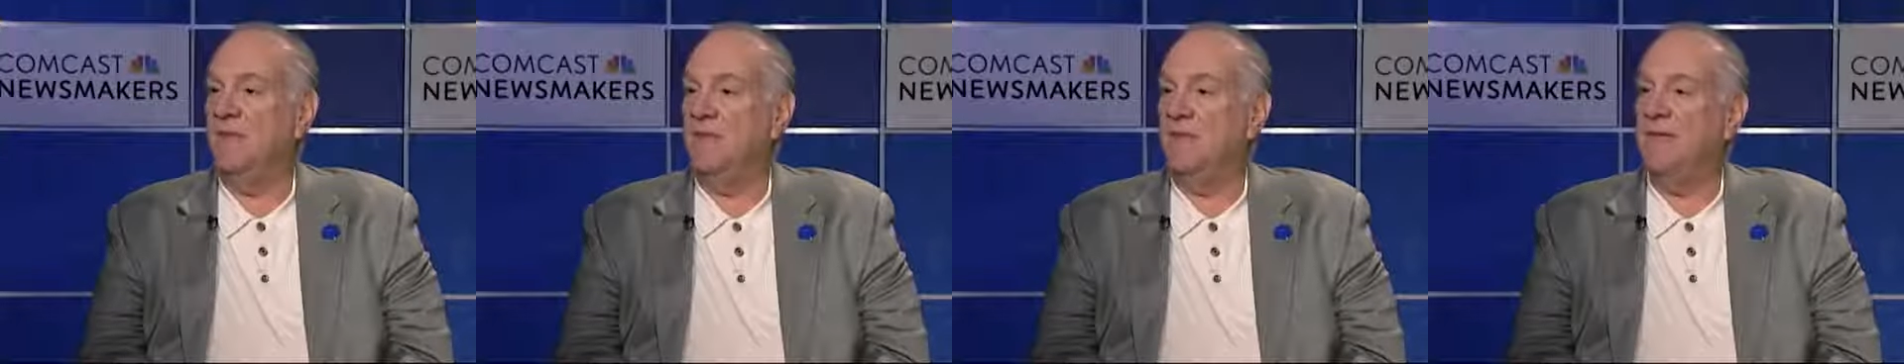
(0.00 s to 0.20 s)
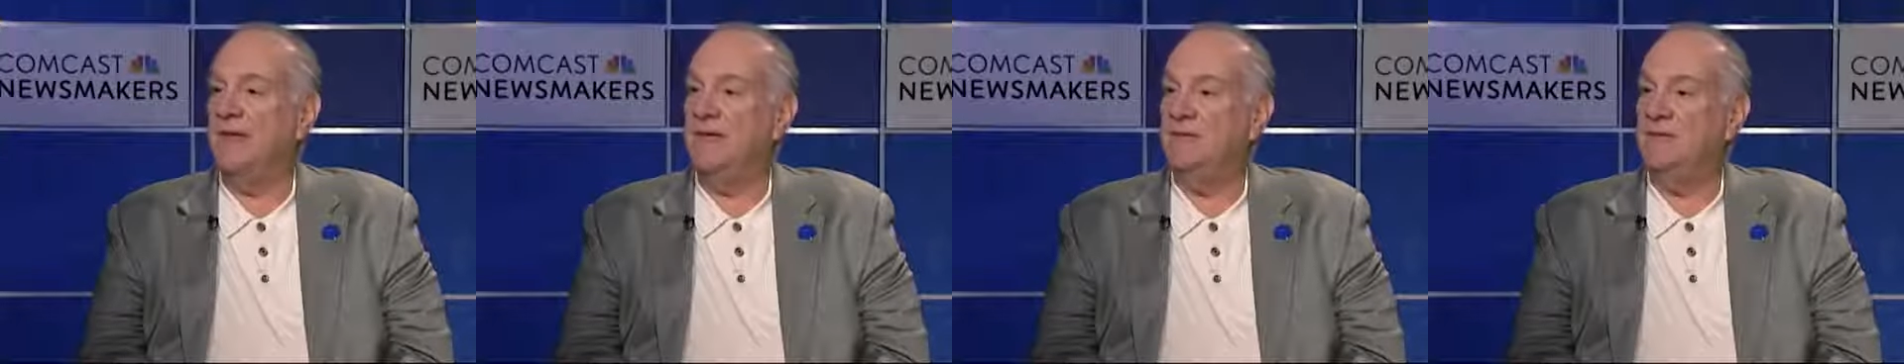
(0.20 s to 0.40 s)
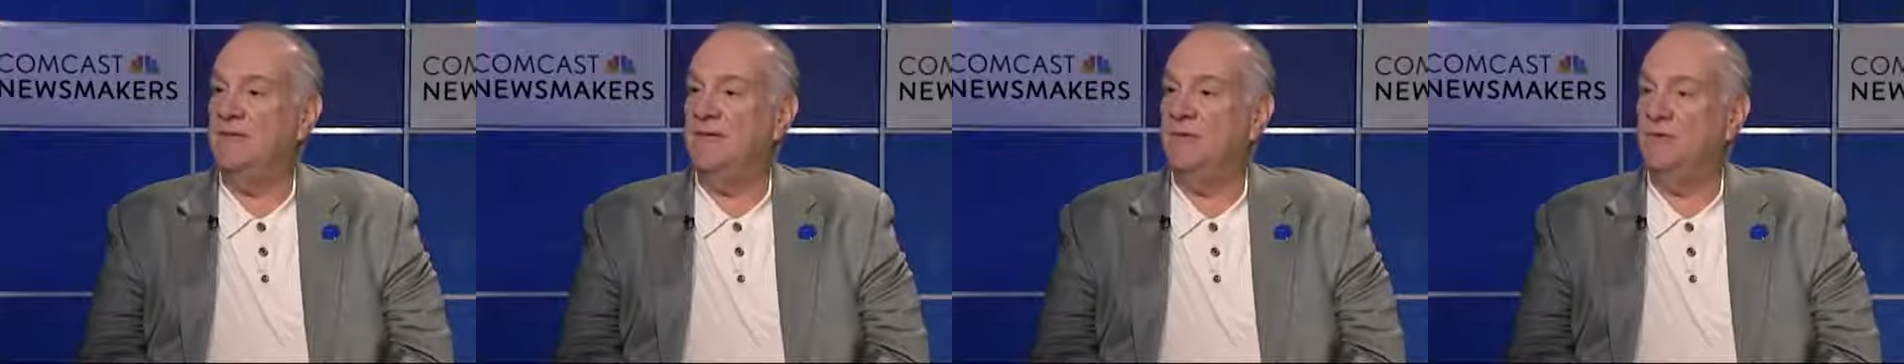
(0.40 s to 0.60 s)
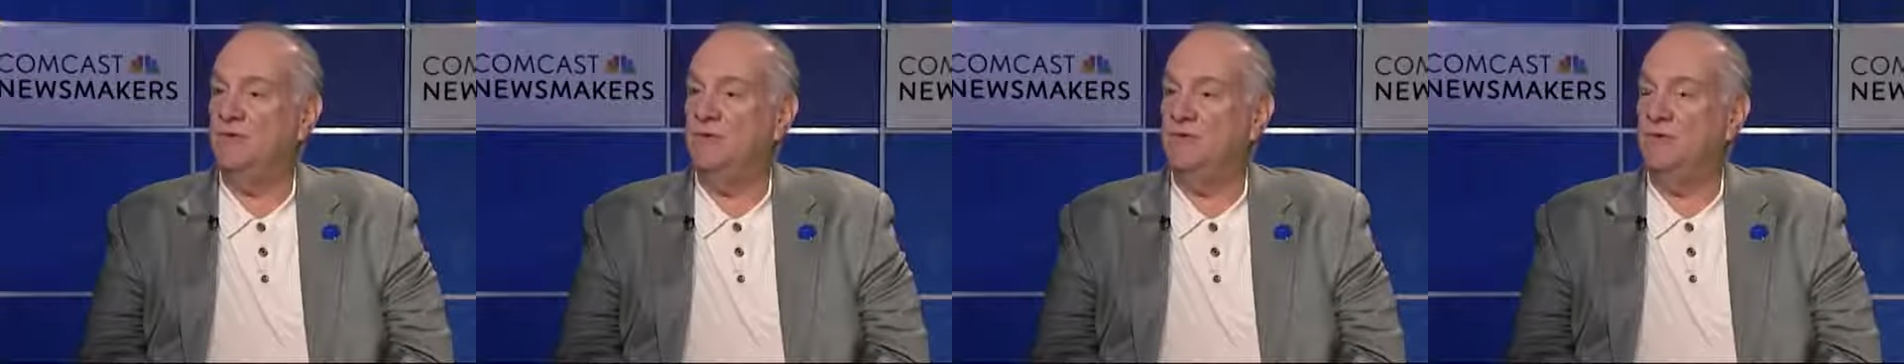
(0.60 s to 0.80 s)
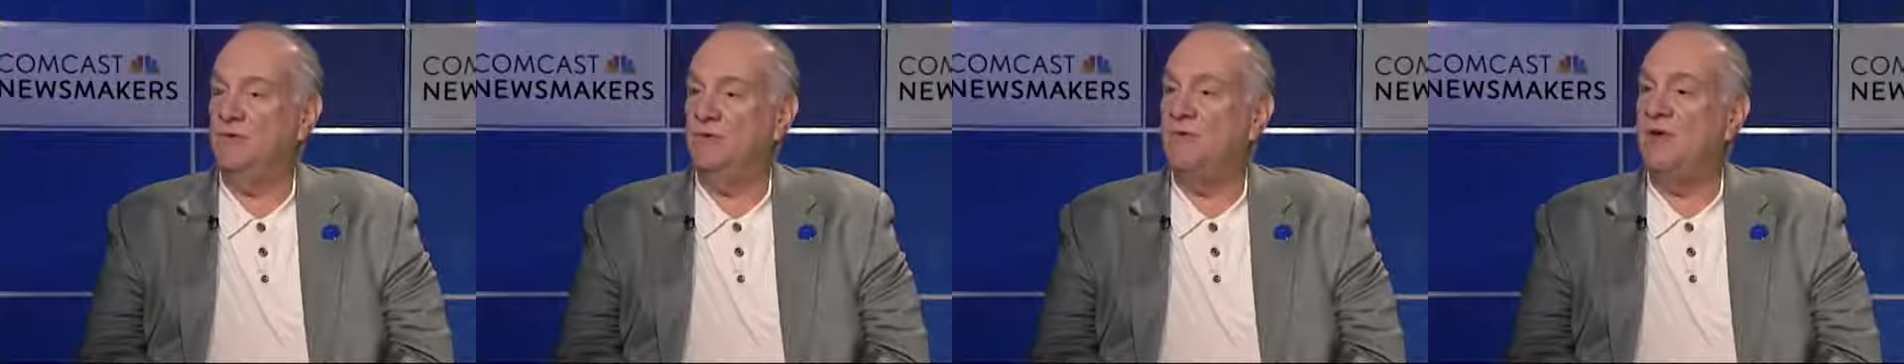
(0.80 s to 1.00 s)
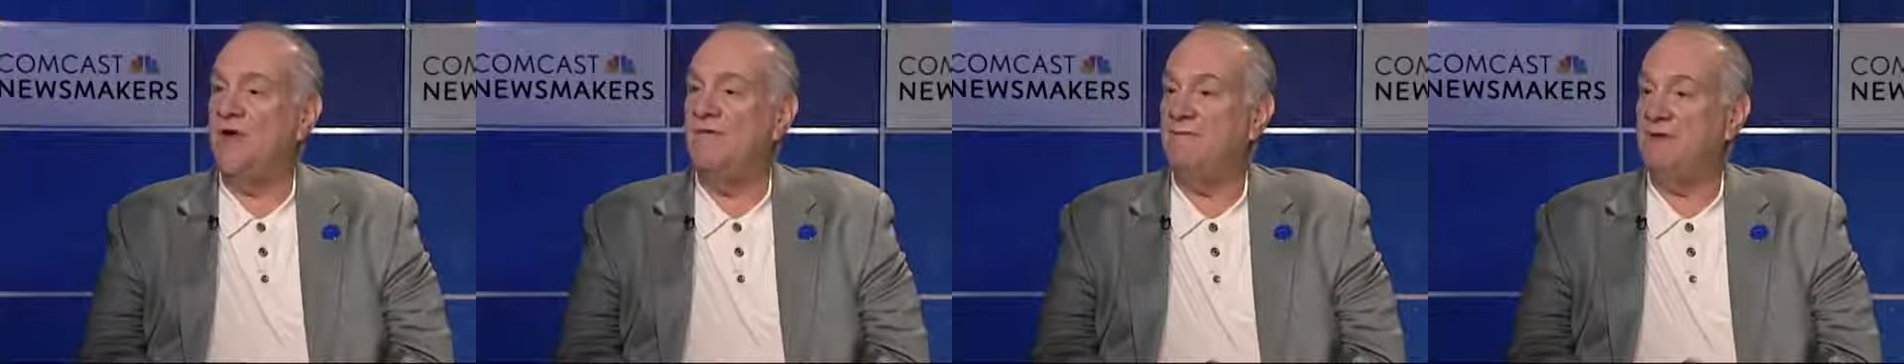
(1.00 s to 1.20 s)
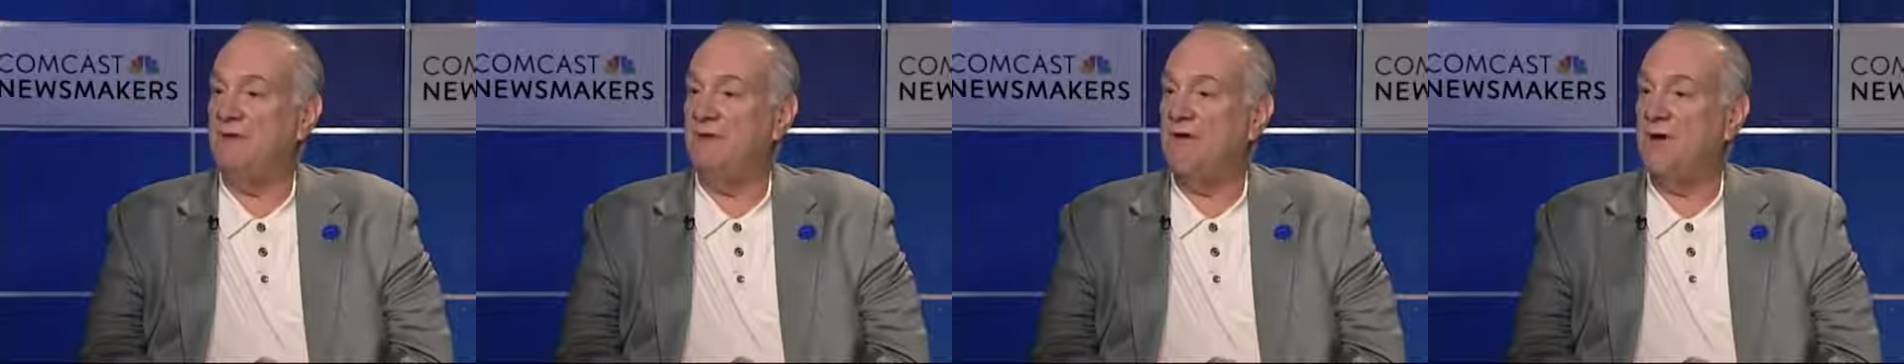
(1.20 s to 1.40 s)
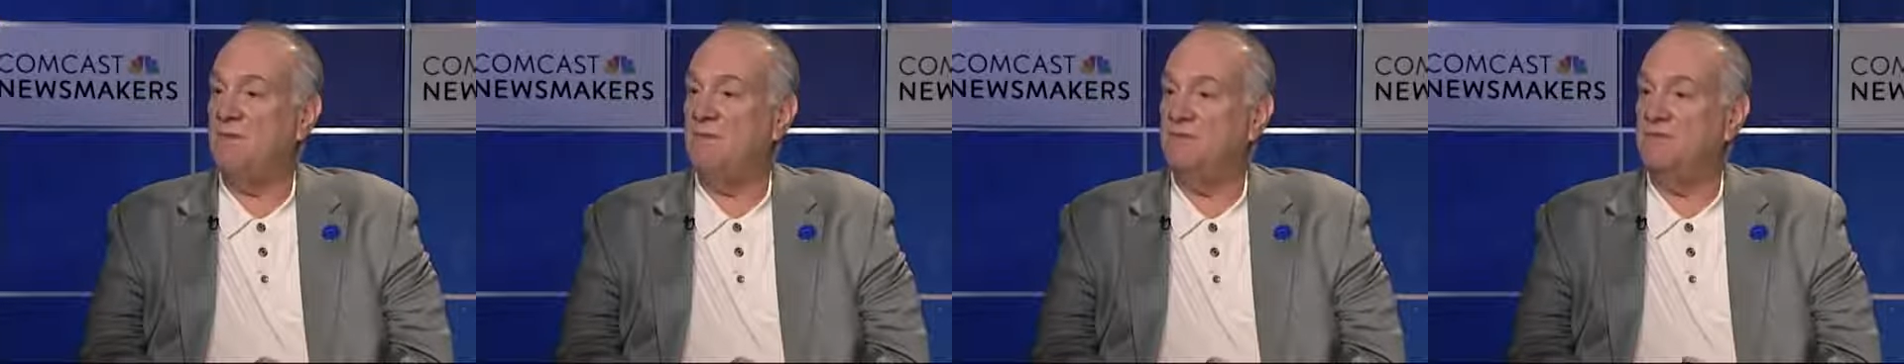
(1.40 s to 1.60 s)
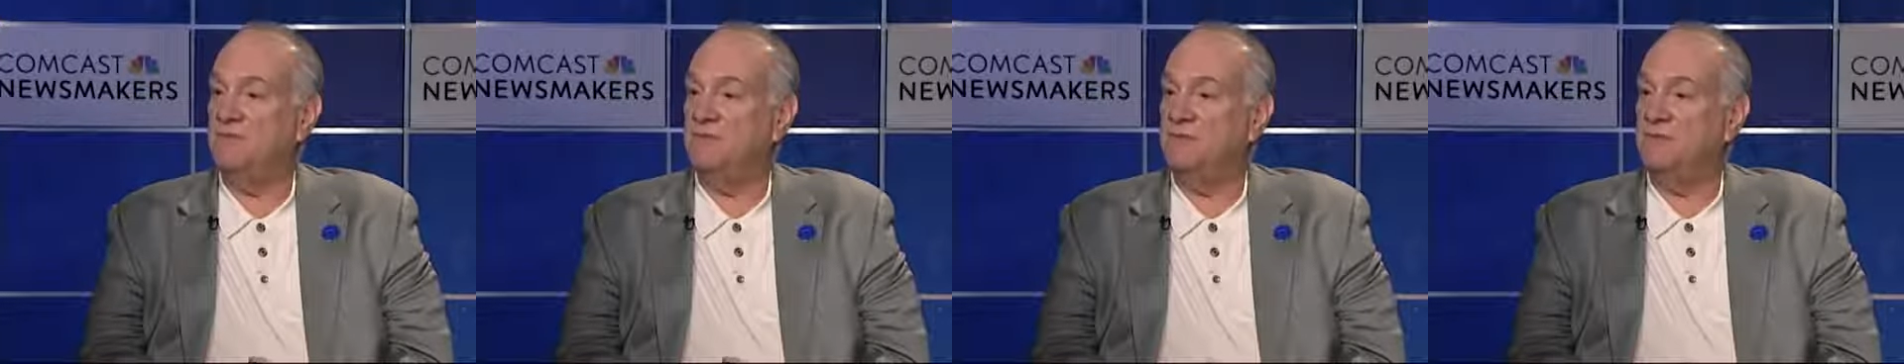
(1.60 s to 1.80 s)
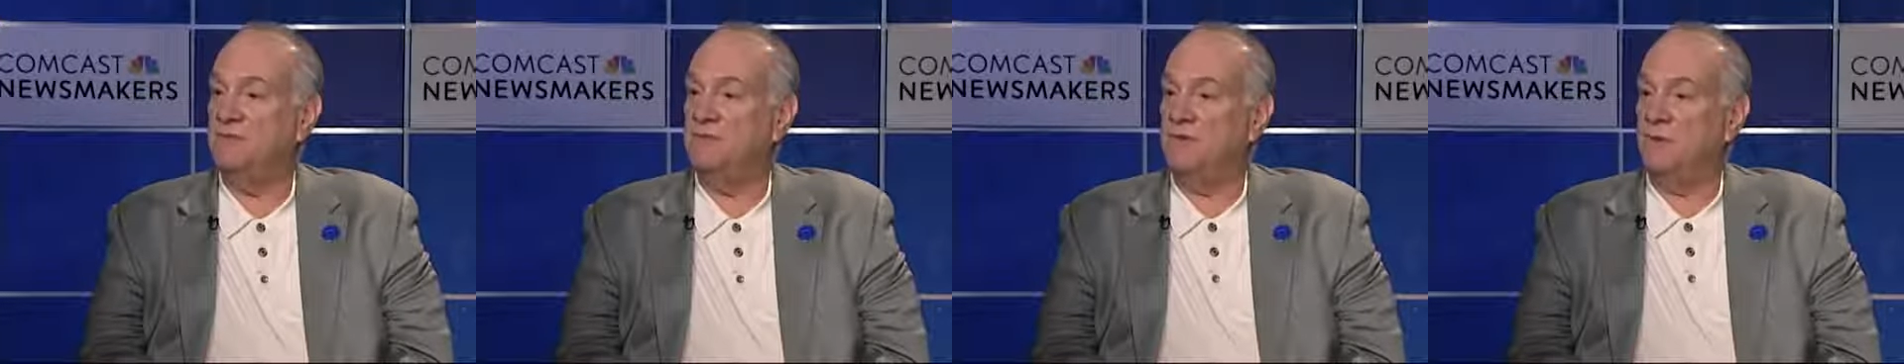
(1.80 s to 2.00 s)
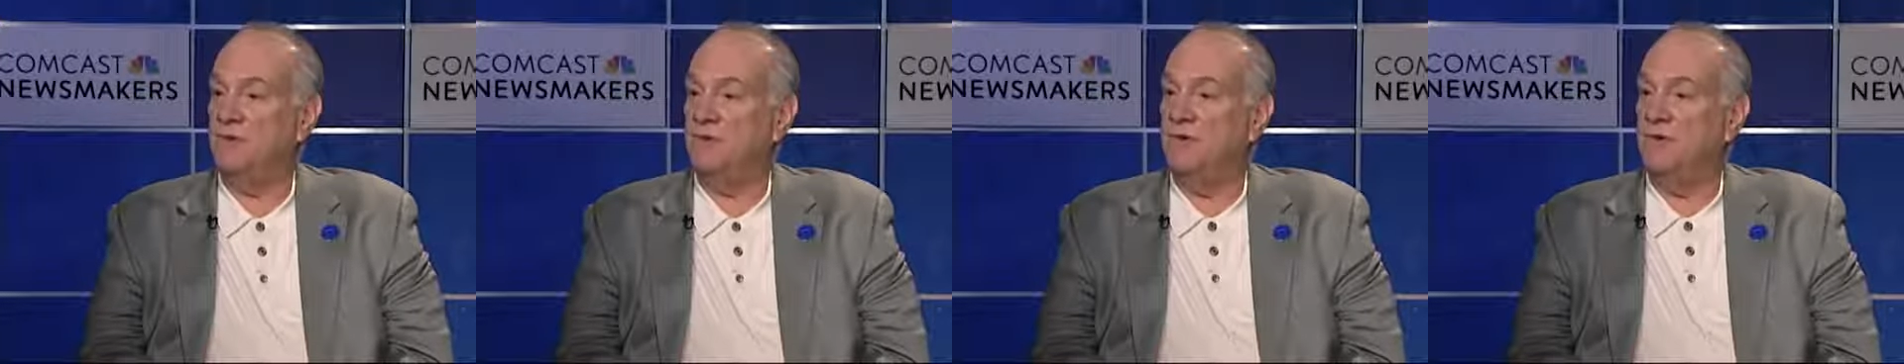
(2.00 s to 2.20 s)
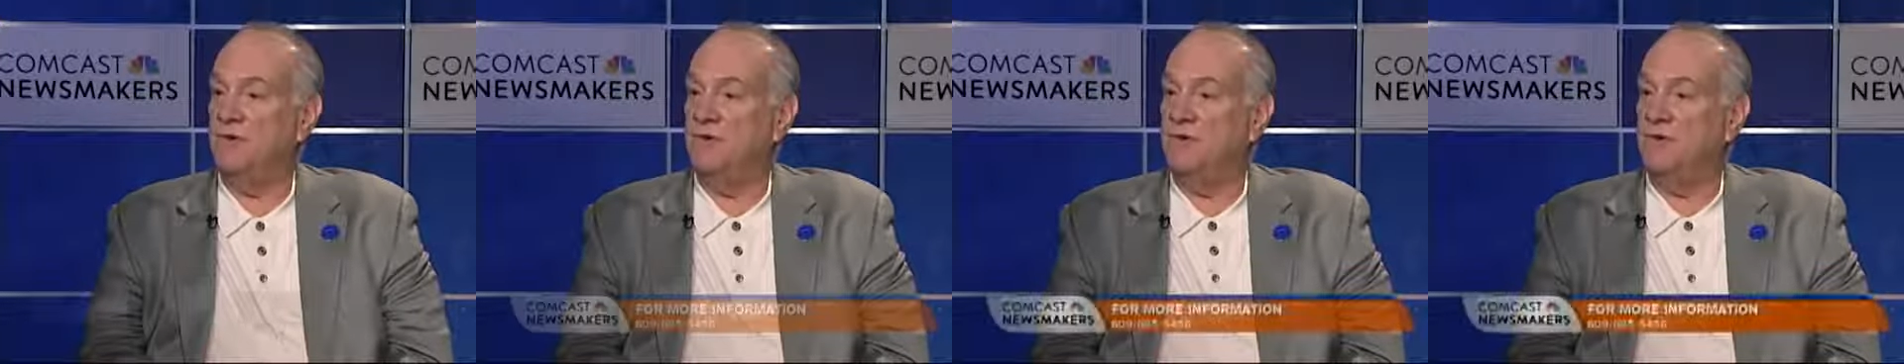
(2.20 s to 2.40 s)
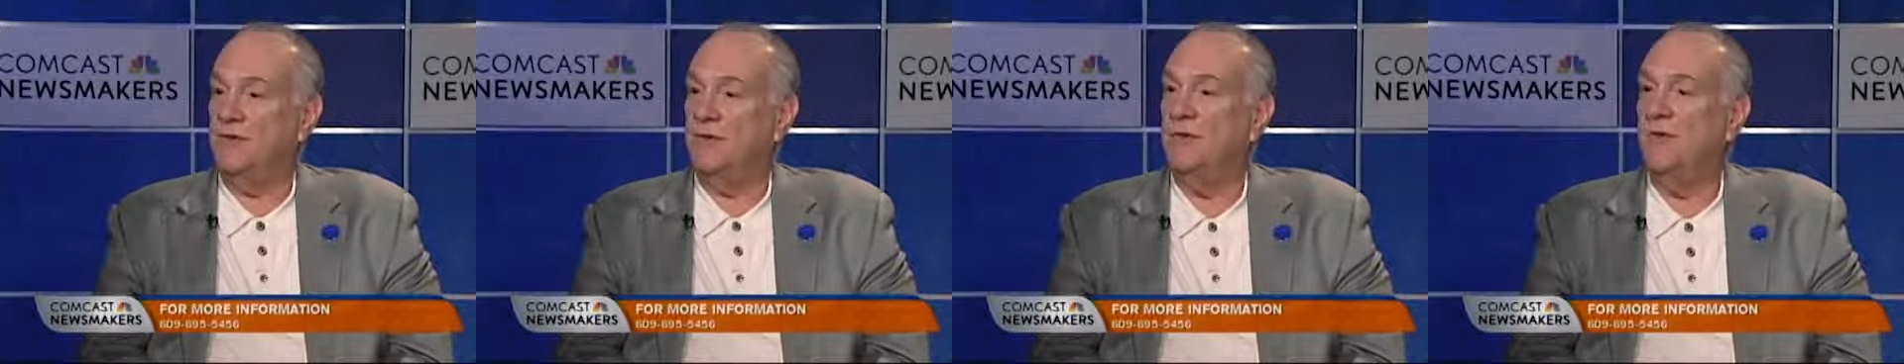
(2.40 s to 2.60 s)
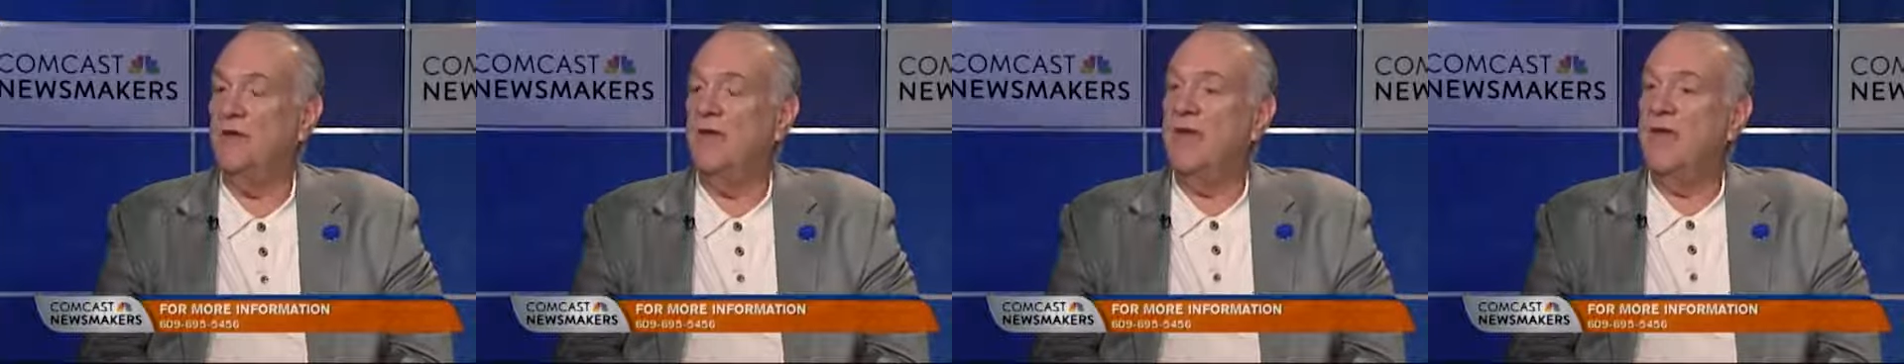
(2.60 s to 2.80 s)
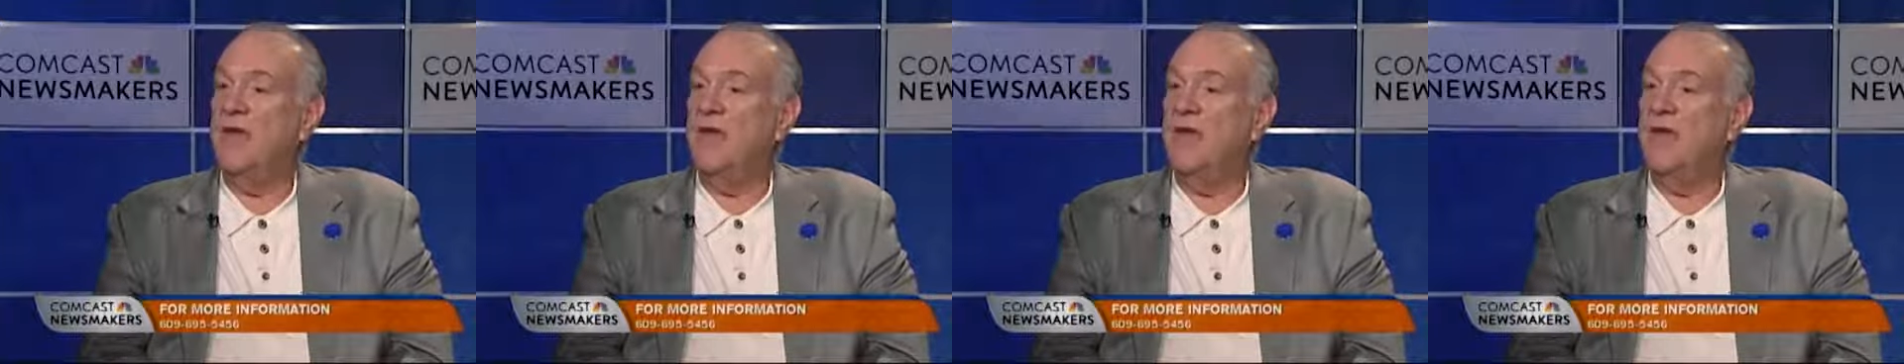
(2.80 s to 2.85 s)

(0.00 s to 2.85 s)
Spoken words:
Many people do have income of some sort or another,